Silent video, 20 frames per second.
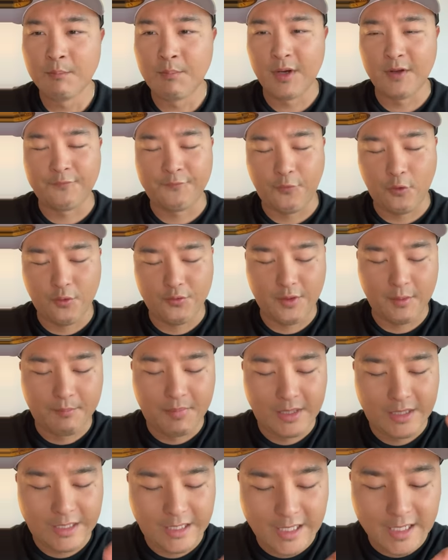But for the
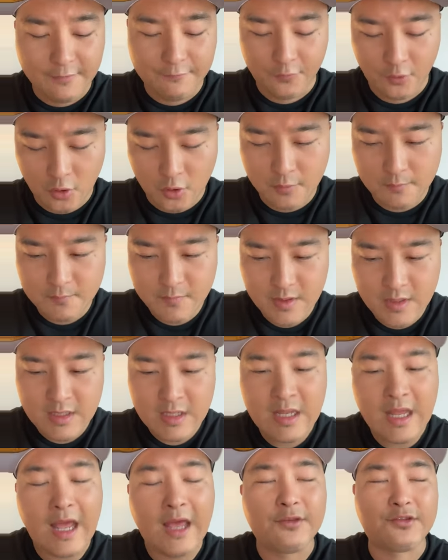believer,
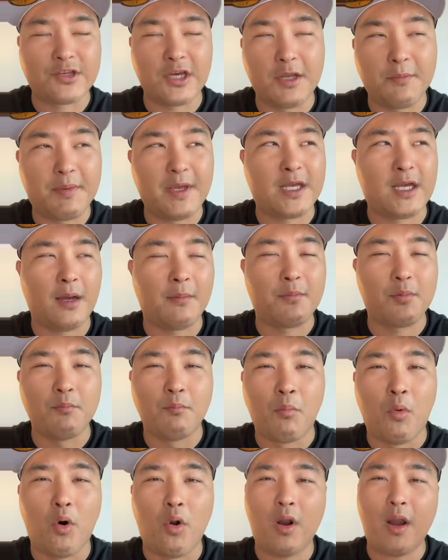it's going to become
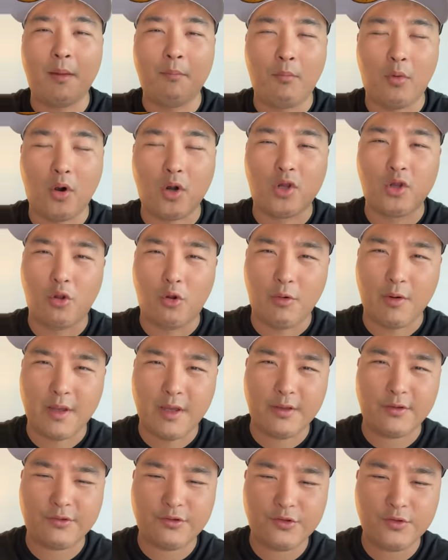more and more
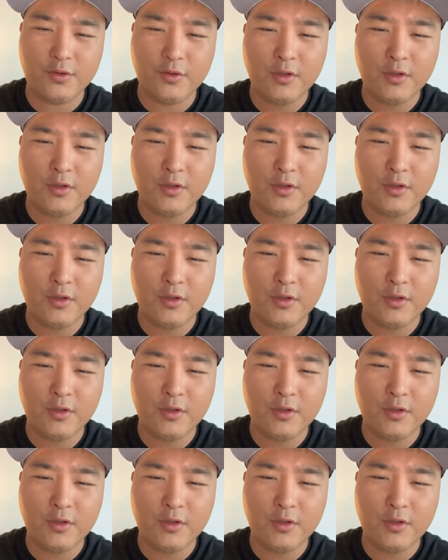glorious.